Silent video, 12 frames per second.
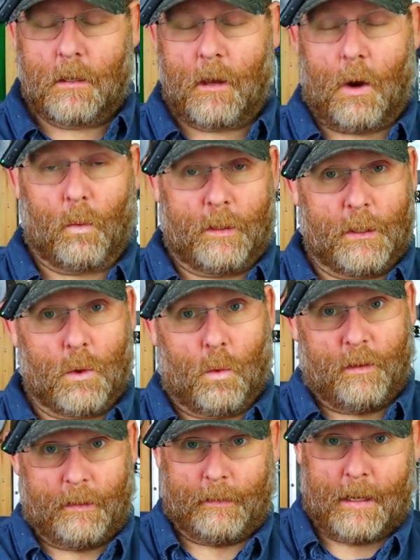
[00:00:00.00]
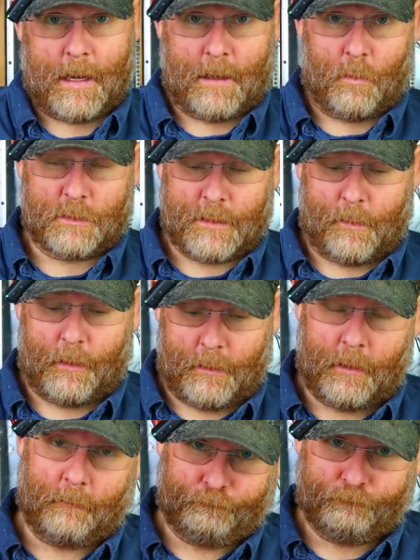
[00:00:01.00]
a really cool thing that I wish I would have
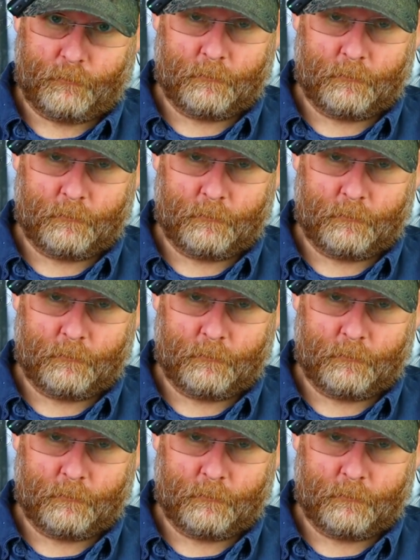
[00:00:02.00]
done